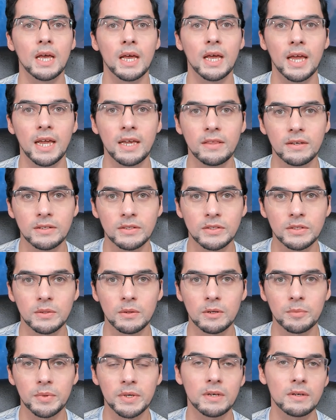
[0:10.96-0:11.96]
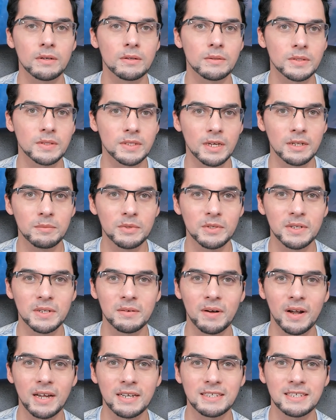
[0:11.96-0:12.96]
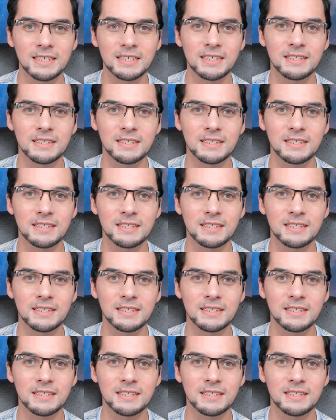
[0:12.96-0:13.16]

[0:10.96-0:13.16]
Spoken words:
Hey there, Scorpio, Sun, Moon, and Rising.